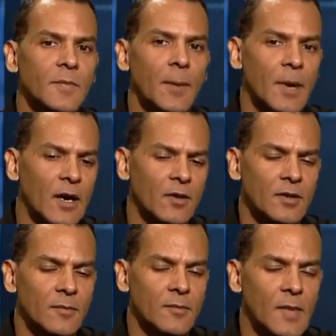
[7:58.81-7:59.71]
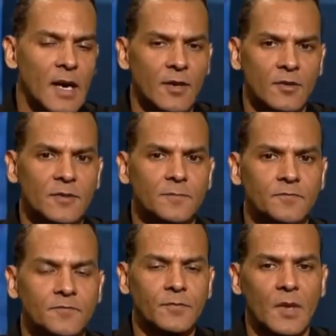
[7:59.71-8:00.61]
about the monitors,
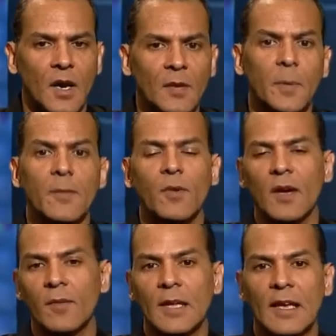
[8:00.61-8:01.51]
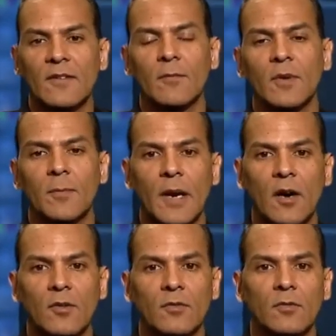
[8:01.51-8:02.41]
other people have been asking me
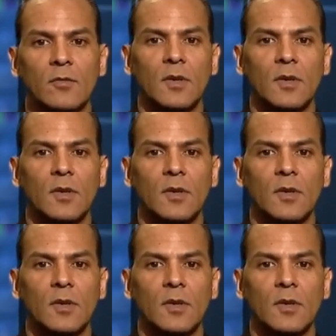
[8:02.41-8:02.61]
about